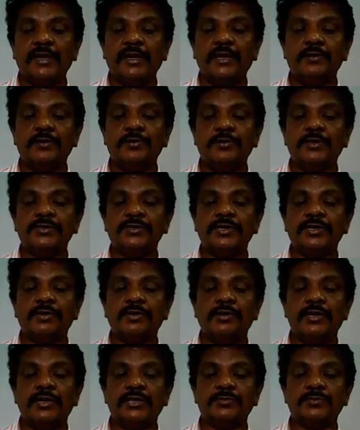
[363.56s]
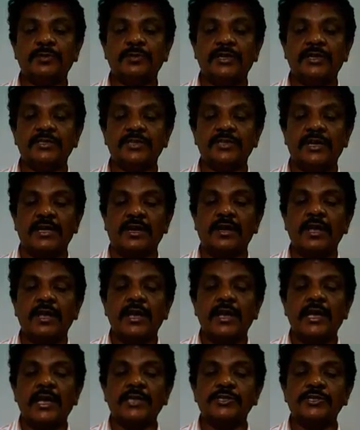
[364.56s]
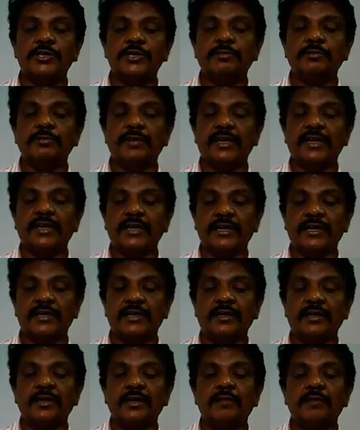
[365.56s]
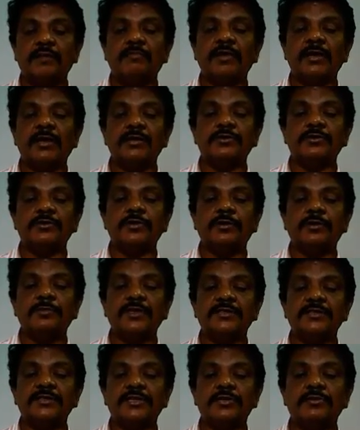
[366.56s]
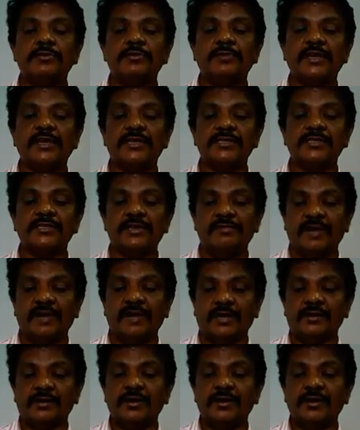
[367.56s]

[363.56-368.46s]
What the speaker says: N2 is equal to exponential H nu by KT, where H nu means E2 minus A1.